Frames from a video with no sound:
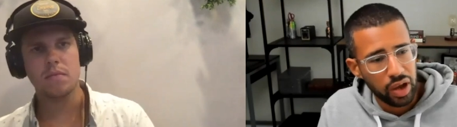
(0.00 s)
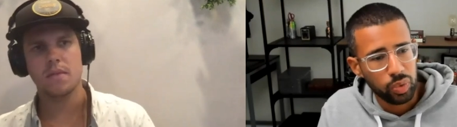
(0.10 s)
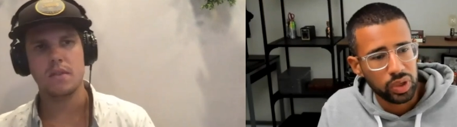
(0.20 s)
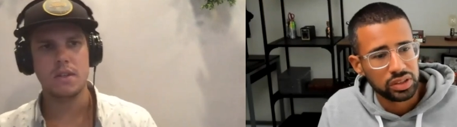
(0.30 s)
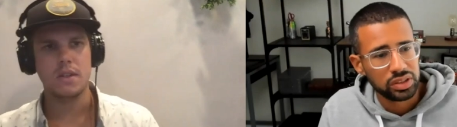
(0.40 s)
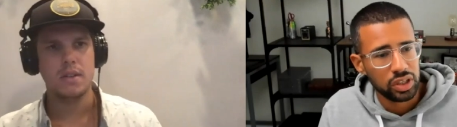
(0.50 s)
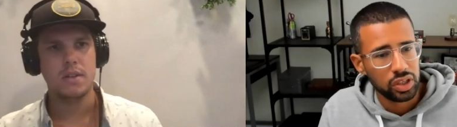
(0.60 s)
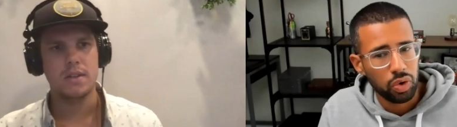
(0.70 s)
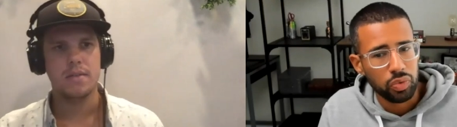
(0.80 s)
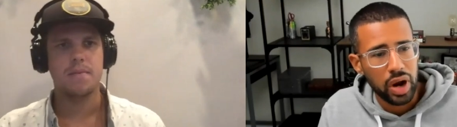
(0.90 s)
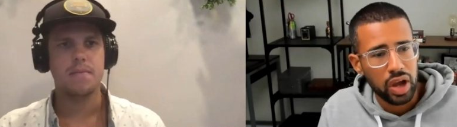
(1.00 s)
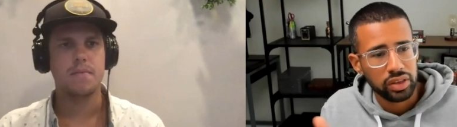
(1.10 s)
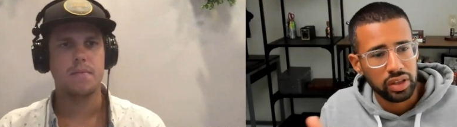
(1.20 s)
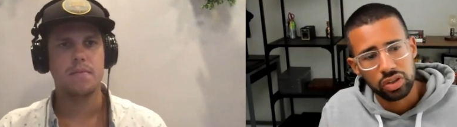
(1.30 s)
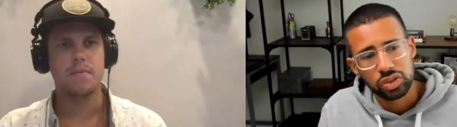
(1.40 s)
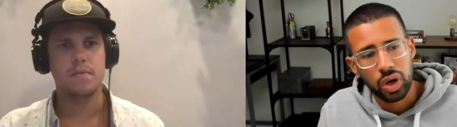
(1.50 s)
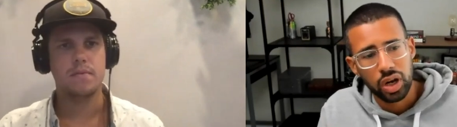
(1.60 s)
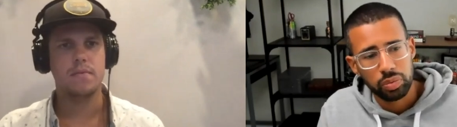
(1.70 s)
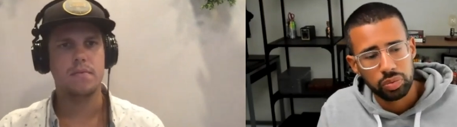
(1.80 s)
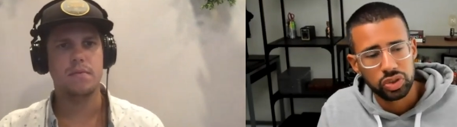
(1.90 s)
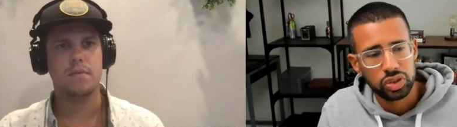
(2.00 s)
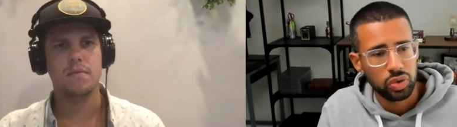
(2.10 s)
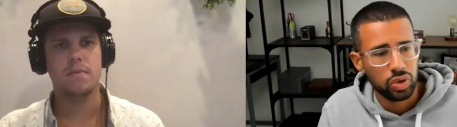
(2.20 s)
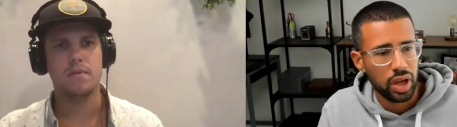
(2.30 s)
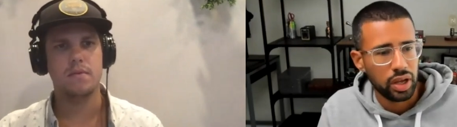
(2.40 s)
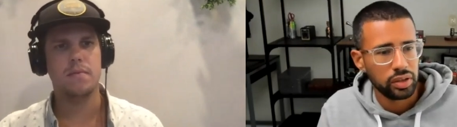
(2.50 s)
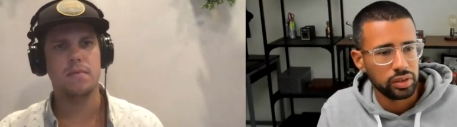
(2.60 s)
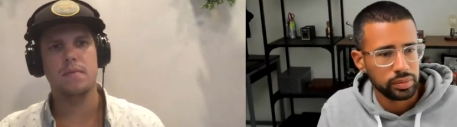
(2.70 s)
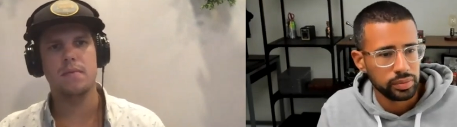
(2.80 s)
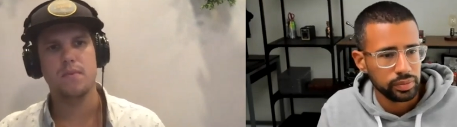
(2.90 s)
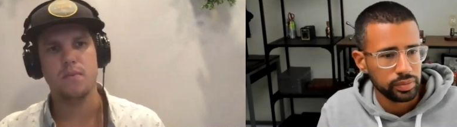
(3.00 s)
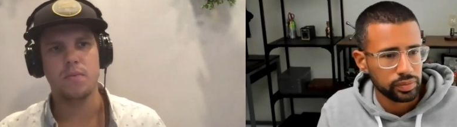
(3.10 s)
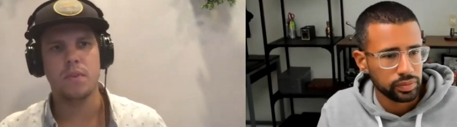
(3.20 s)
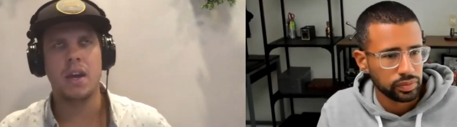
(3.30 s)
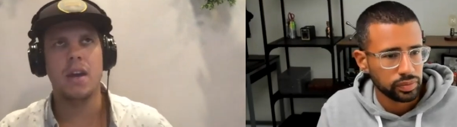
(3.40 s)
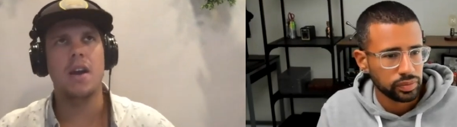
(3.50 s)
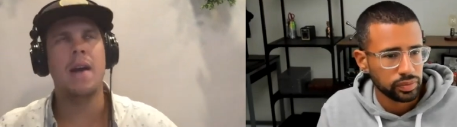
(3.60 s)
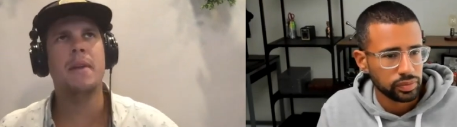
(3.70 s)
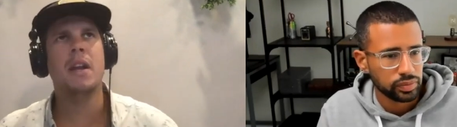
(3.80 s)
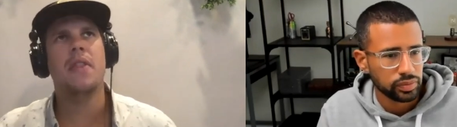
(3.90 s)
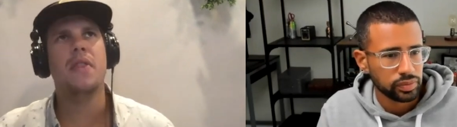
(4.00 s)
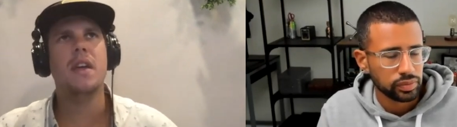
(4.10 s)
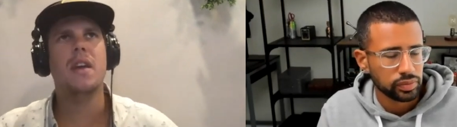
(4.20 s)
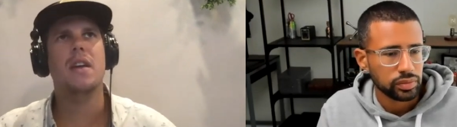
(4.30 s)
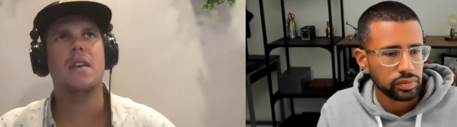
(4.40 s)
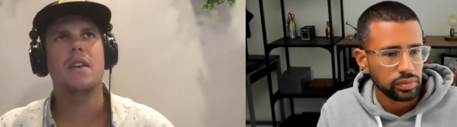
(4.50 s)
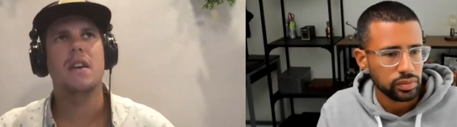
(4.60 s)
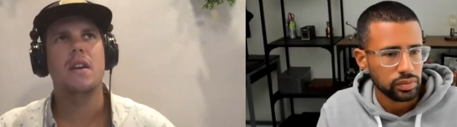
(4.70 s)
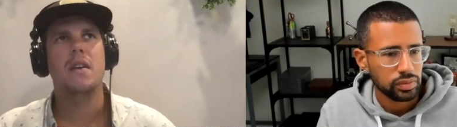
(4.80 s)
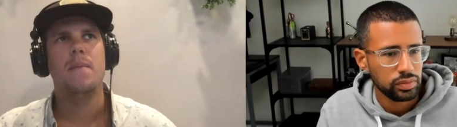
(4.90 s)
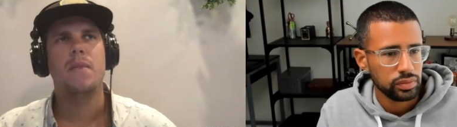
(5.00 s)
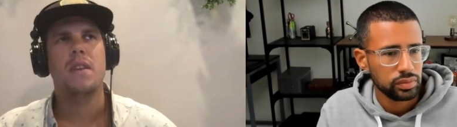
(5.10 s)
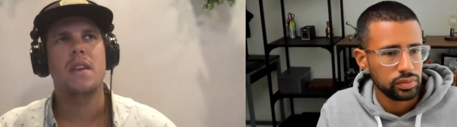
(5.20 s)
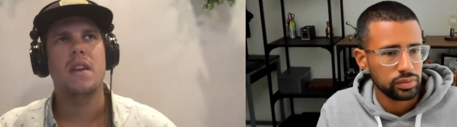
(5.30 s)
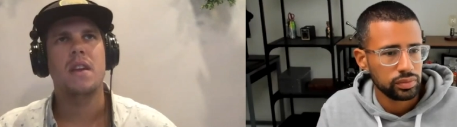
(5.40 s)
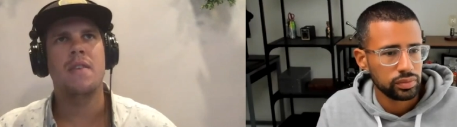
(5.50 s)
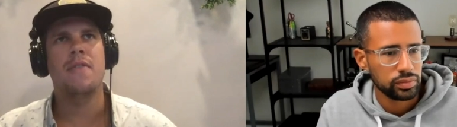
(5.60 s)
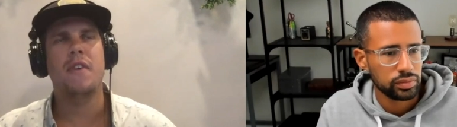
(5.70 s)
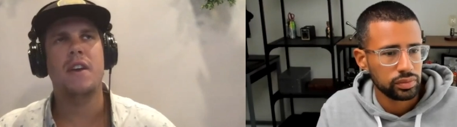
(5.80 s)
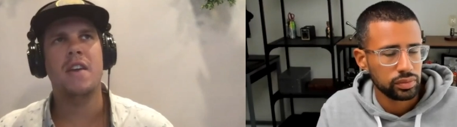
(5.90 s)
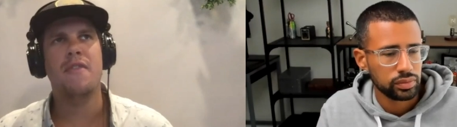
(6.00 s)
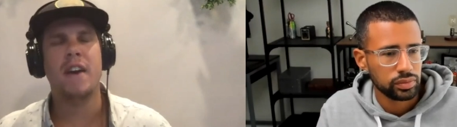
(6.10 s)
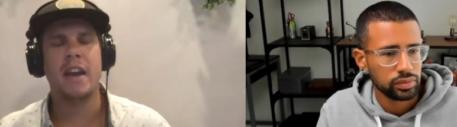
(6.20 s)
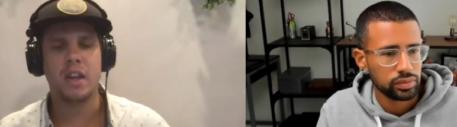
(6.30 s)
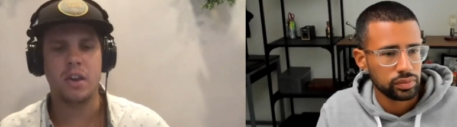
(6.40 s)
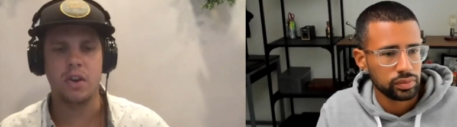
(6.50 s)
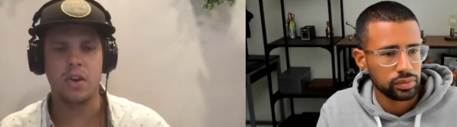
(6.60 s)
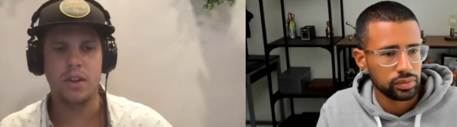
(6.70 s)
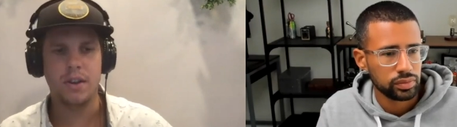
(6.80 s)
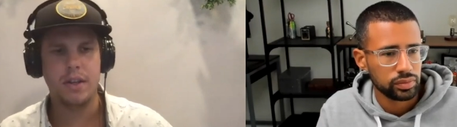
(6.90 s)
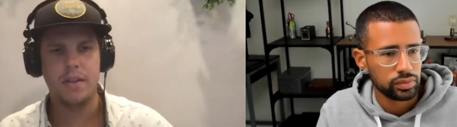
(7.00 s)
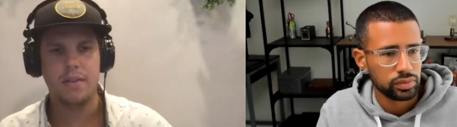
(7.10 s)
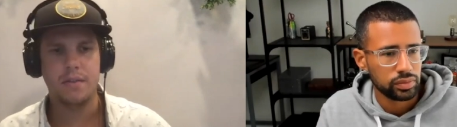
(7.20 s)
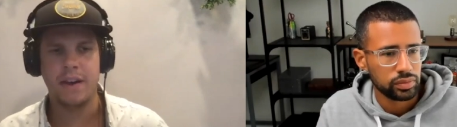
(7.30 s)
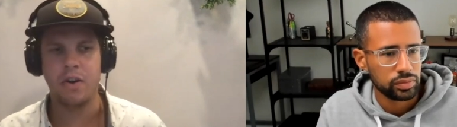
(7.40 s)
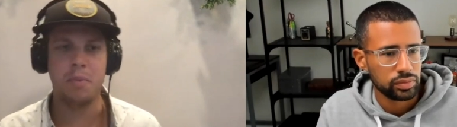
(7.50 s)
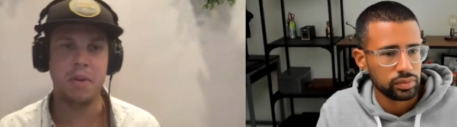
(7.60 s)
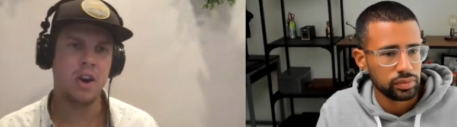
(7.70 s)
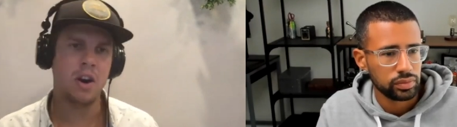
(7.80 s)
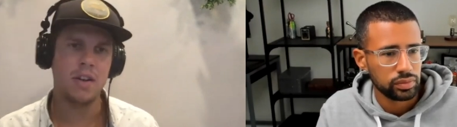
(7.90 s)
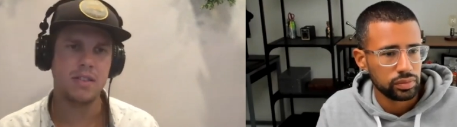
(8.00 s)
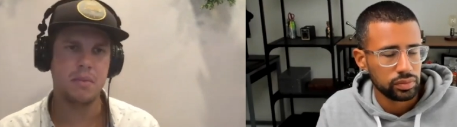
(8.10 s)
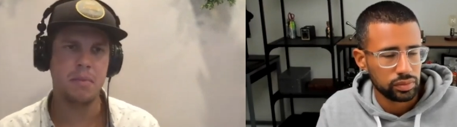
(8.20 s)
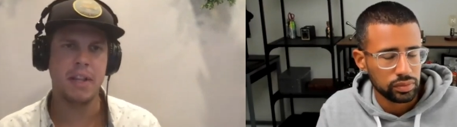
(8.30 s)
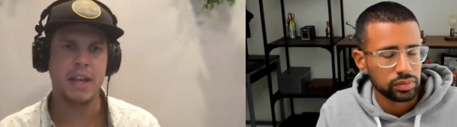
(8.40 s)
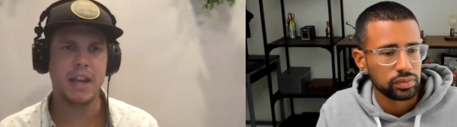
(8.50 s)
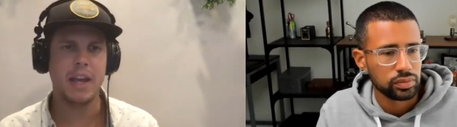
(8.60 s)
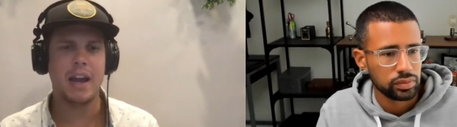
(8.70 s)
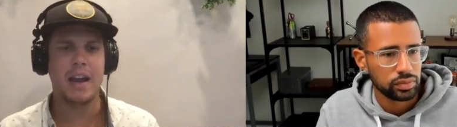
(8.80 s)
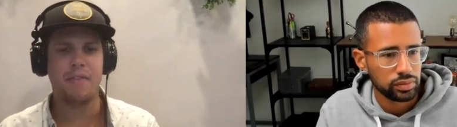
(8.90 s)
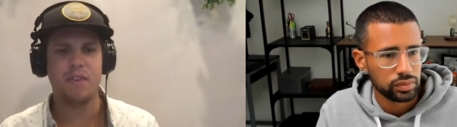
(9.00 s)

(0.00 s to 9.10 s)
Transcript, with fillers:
Speaker 1: that was, you know, a route that you're trying to pursue or not.
Speaker 2: Yeah. I mean I think if if I could, that would be awesome. But like I feel